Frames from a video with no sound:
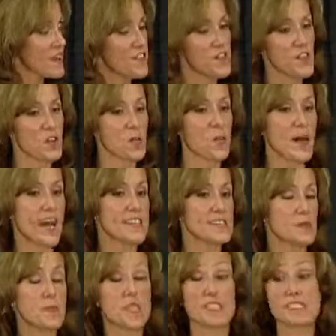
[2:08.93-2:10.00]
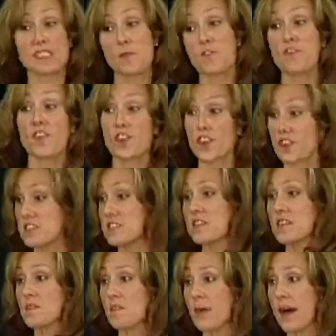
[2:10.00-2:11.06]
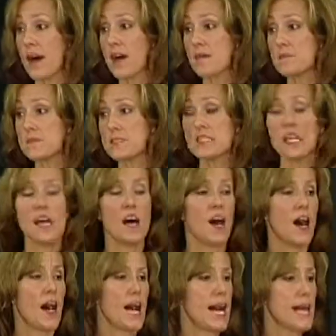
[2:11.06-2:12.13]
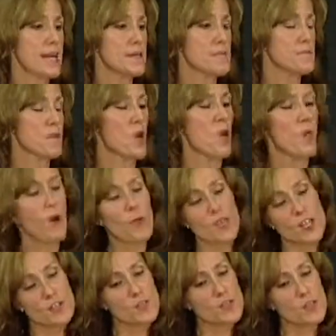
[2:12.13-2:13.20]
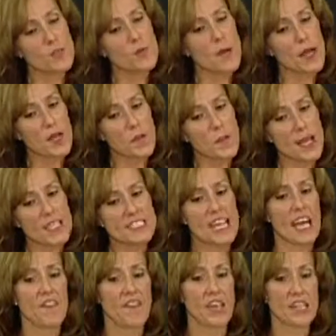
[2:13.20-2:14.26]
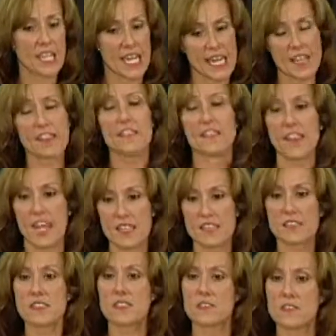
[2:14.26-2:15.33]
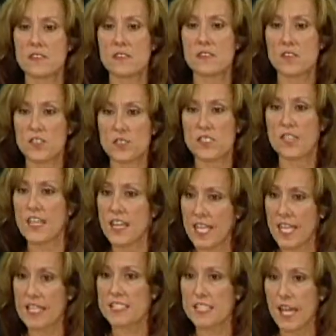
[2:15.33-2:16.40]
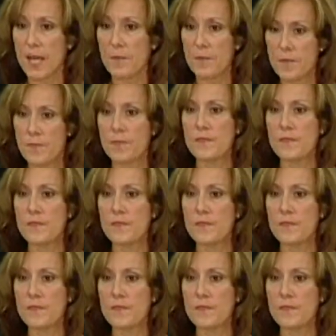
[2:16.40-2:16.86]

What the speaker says: If you can possibly, some of our nursing moms, what we usually recommend, have that last nursing at nighttime